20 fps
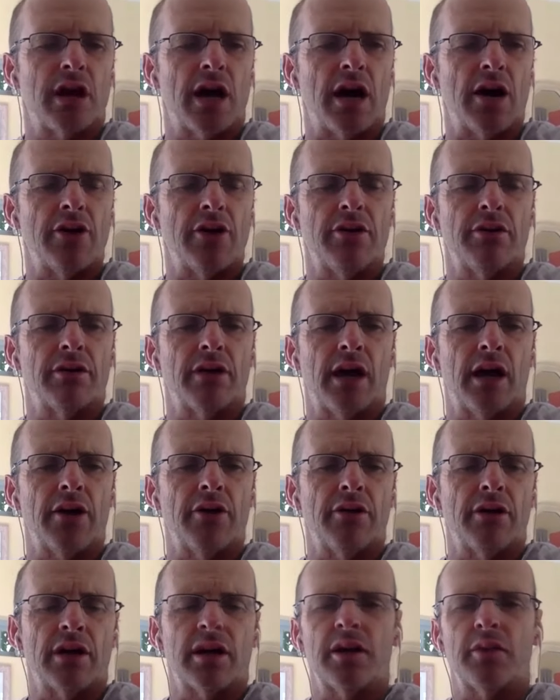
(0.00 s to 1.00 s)
How you
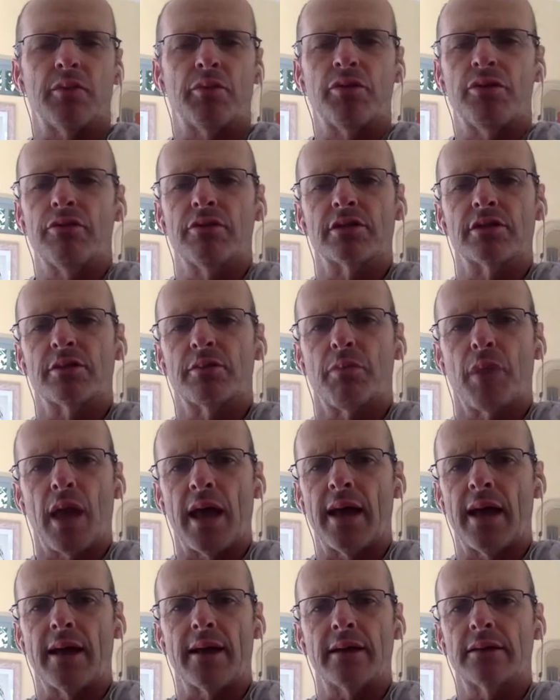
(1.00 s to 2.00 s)
going to improve as a
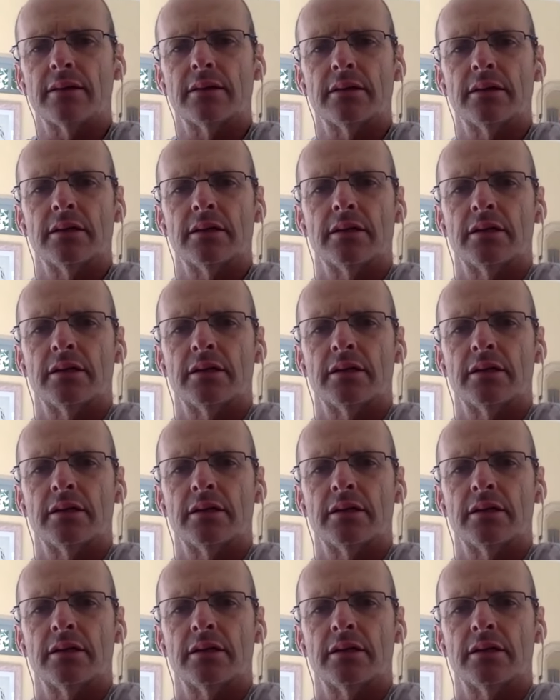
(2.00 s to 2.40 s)
player?